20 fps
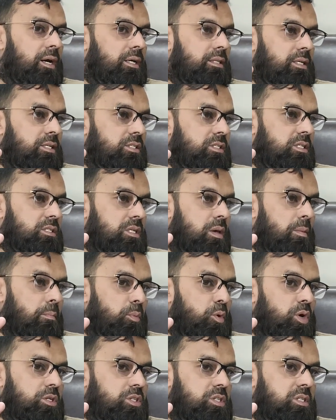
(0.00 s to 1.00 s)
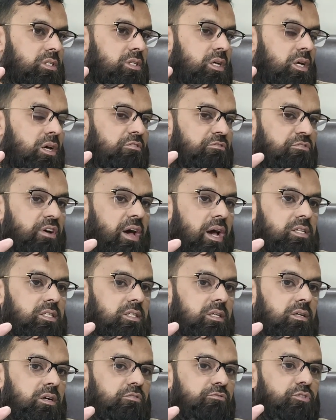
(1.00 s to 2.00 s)
This is important
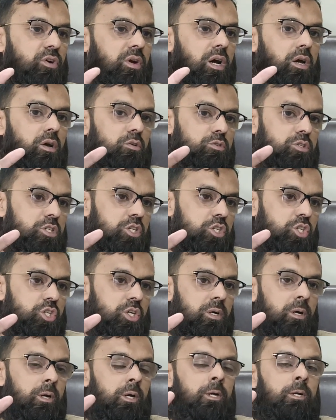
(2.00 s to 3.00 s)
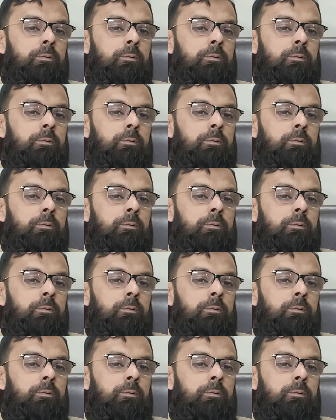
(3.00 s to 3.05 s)
factor for a good teacher.